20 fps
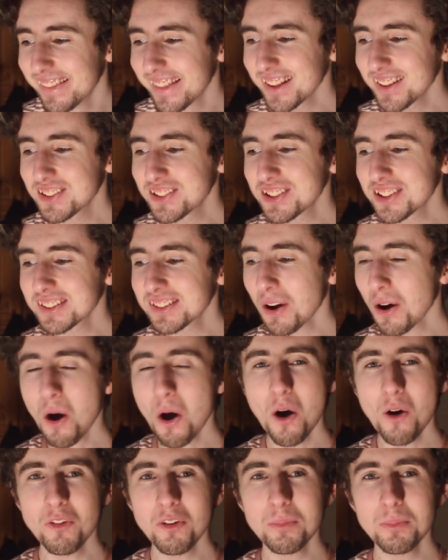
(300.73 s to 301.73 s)
That's just a
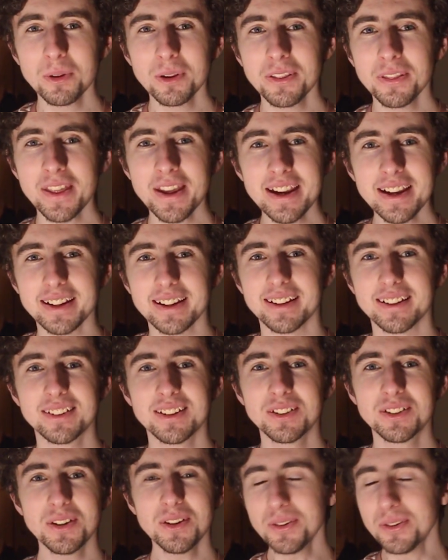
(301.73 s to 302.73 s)
horrible thing
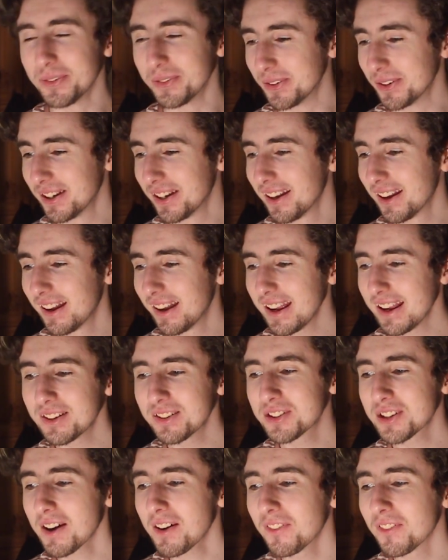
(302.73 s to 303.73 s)
to do
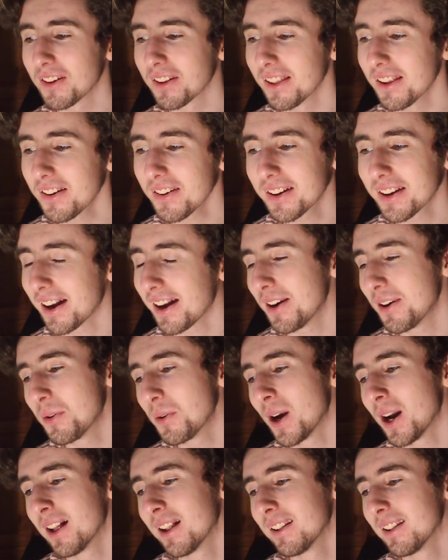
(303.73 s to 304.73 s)
in general. Okay,
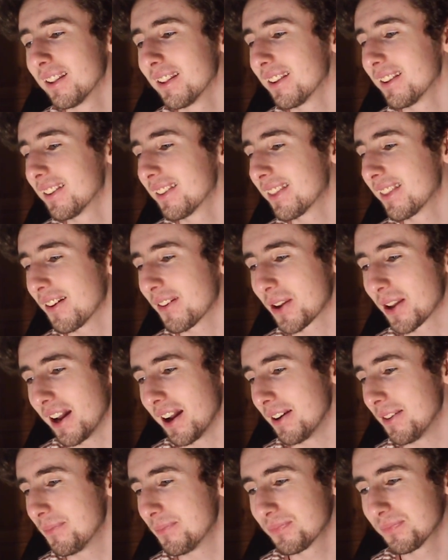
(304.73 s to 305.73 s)
well,
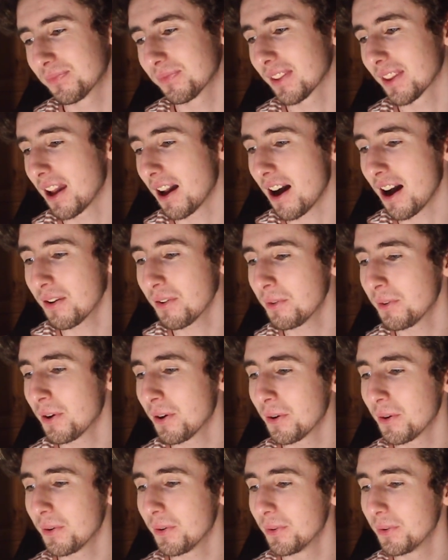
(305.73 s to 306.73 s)
okay. I don't
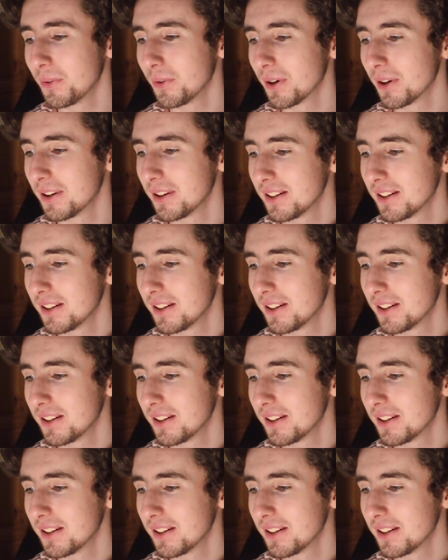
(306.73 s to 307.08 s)
know.